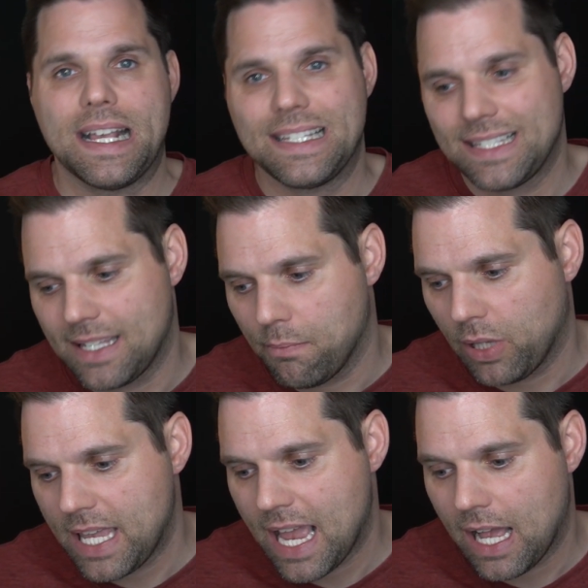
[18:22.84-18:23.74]
by
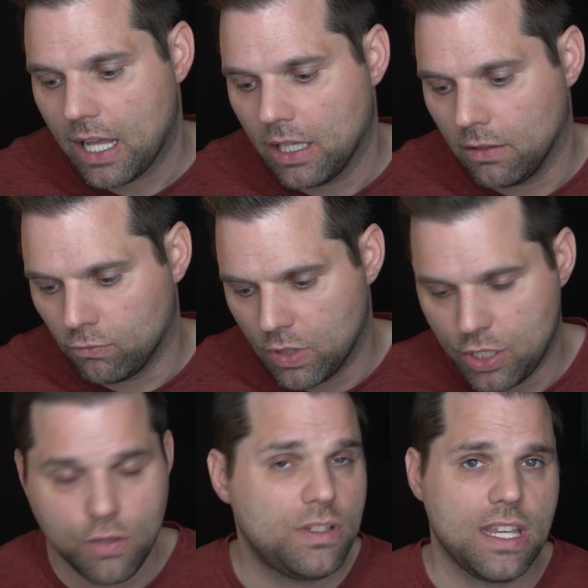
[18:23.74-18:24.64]
simply
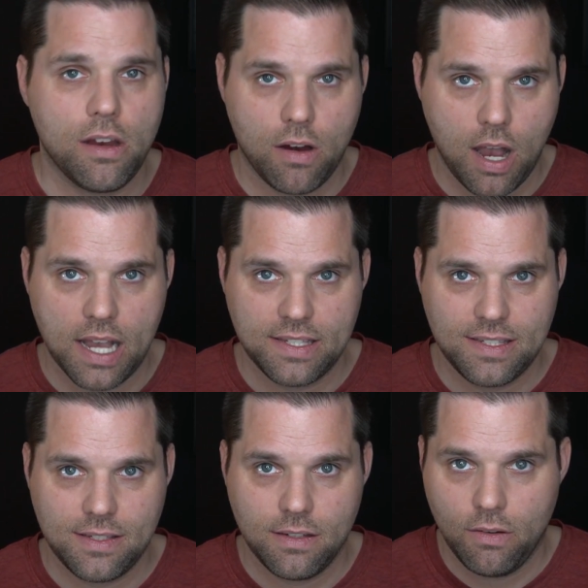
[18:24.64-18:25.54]
reducing your
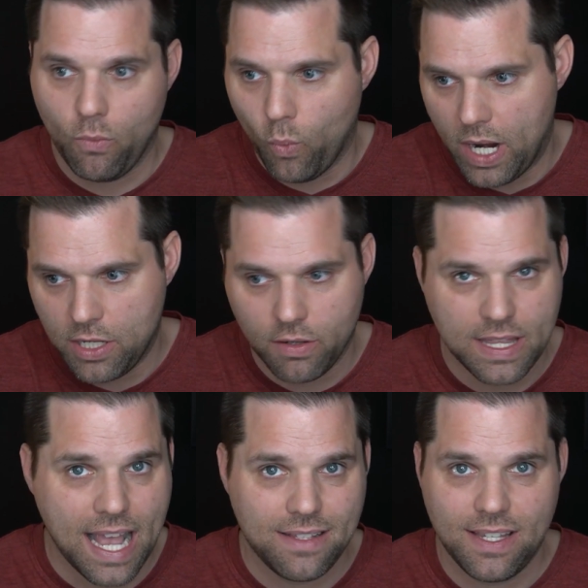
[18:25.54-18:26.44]
costs when you're
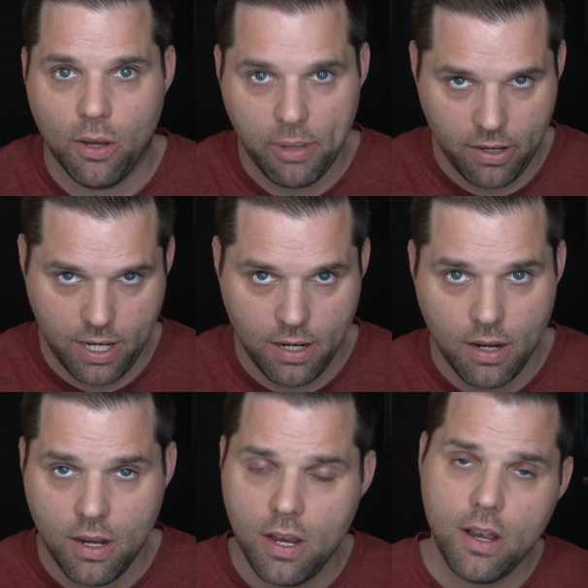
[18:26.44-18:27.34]
in that sale period.
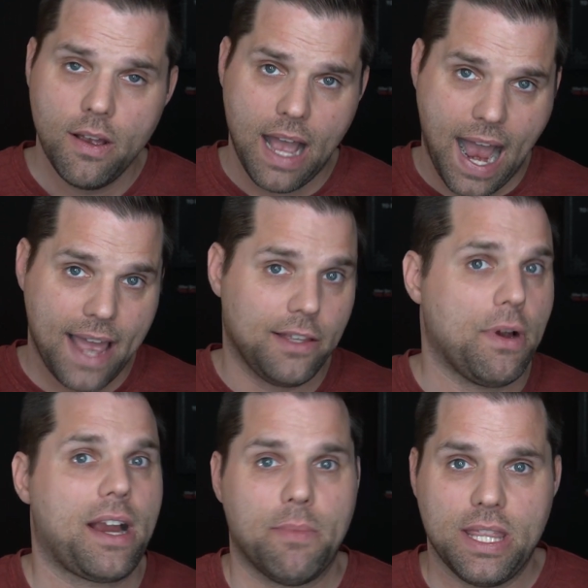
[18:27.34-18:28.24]
Highly
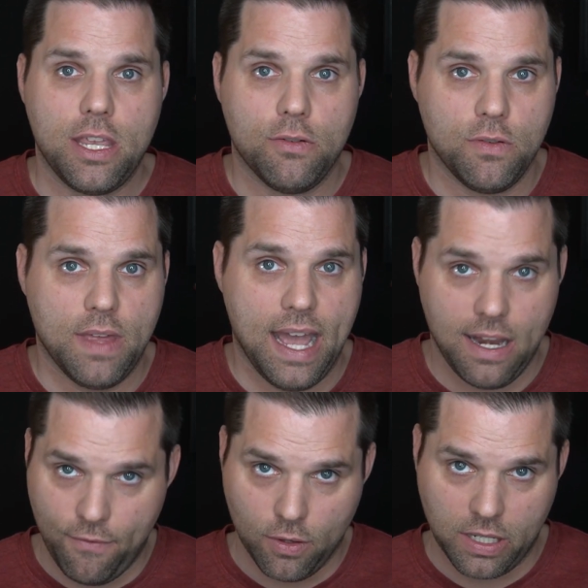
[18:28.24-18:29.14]
recommend that you do that
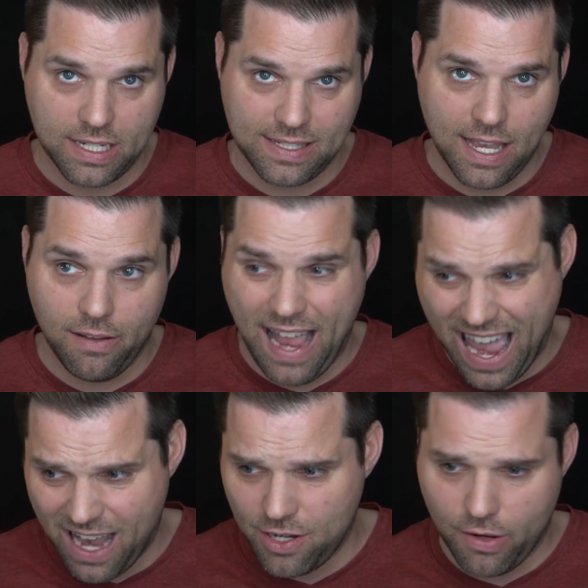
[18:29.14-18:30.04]
if you're looking to sell
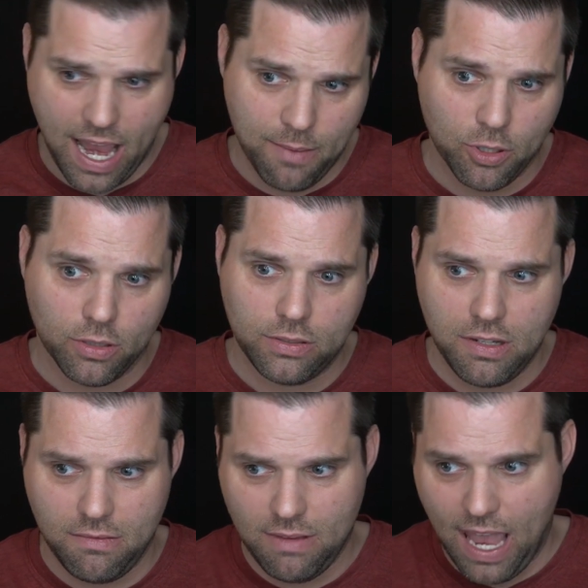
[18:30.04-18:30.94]
and you're able
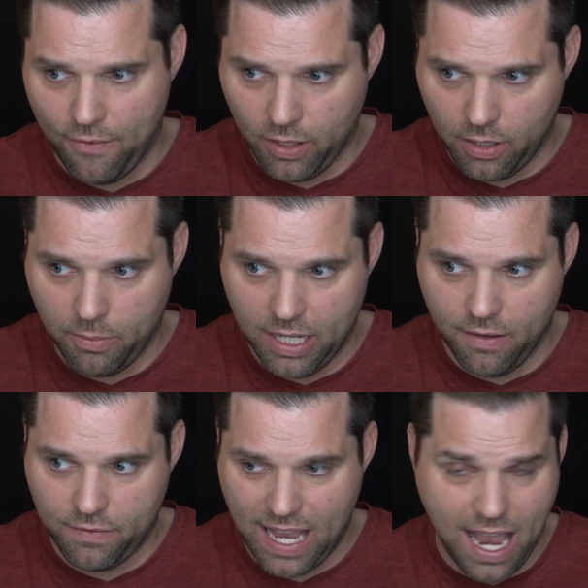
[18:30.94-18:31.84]
to have a little bit
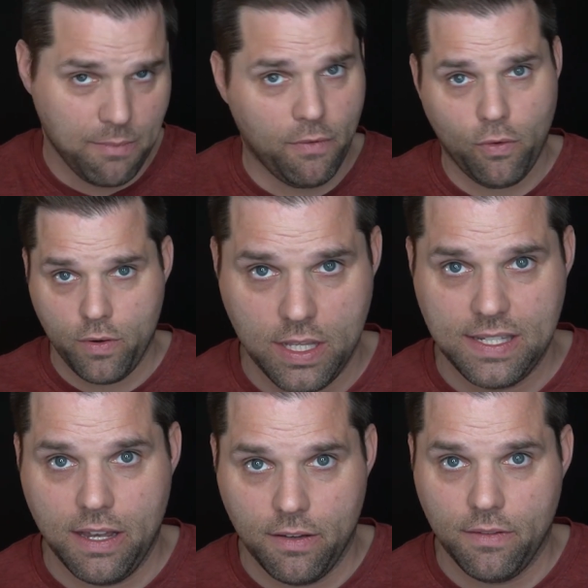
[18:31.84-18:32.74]
of time before the
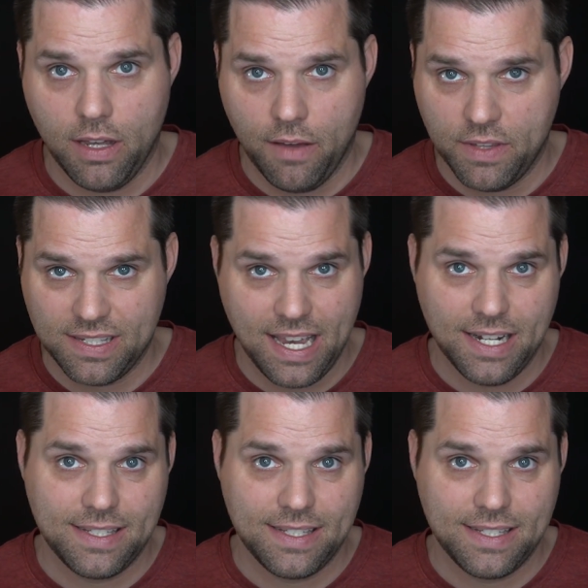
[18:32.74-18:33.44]
sale of the site